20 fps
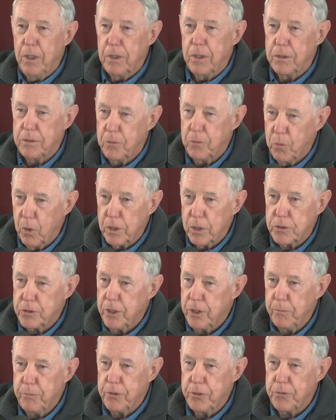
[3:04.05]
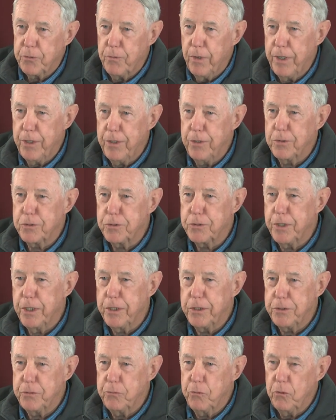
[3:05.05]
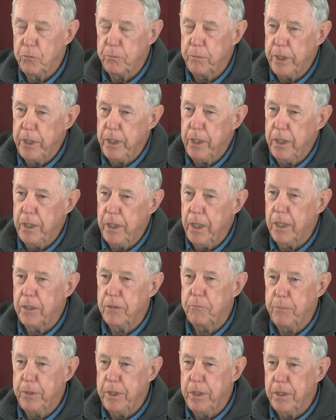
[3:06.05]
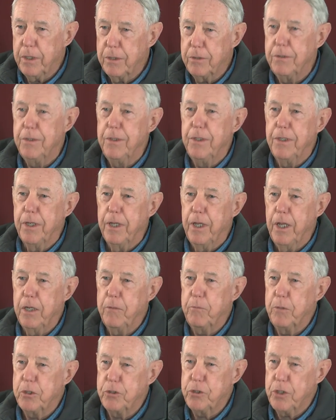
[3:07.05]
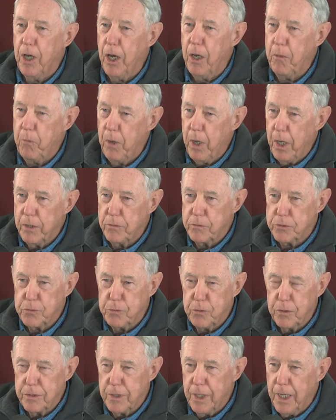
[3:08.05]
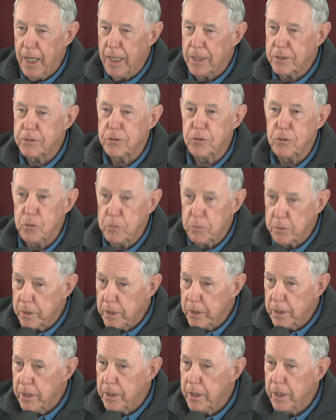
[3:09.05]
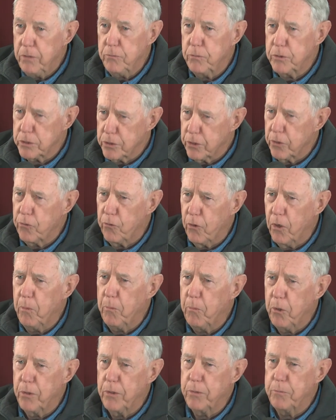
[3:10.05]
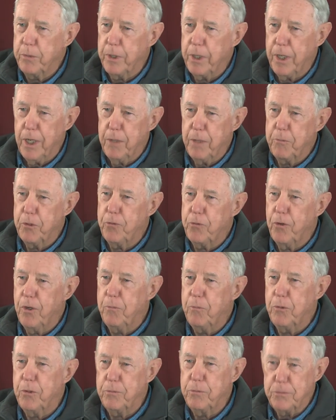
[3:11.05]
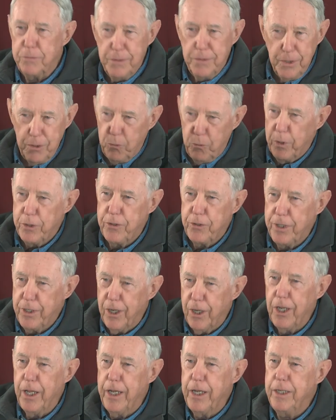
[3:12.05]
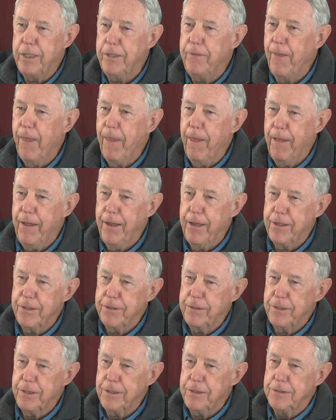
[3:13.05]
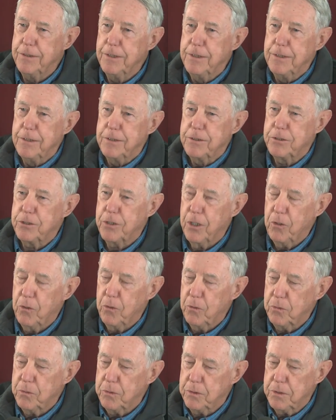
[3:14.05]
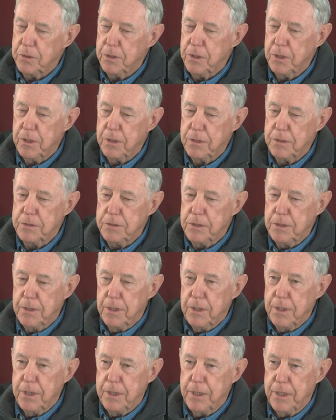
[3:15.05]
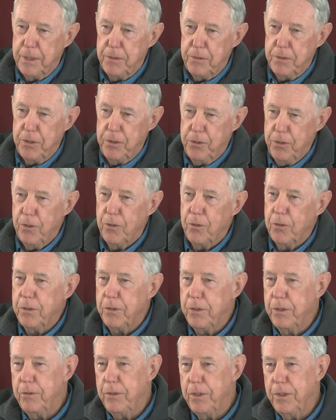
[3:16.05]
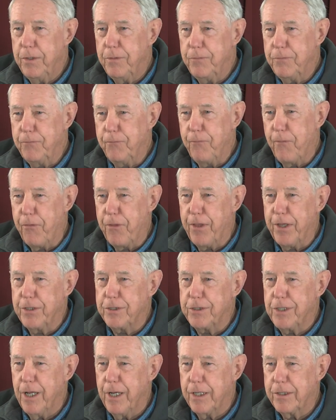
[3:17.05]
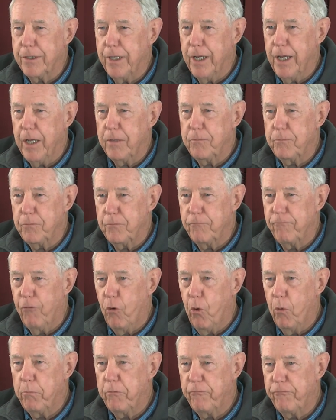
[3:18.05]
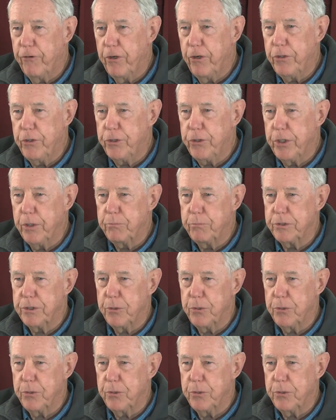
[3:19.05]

worked some at the radio station with me. He got me to get him a job while he was going to high school, but he was a drummer and became a drummer and went to L.A., and so, things like that formed friendships that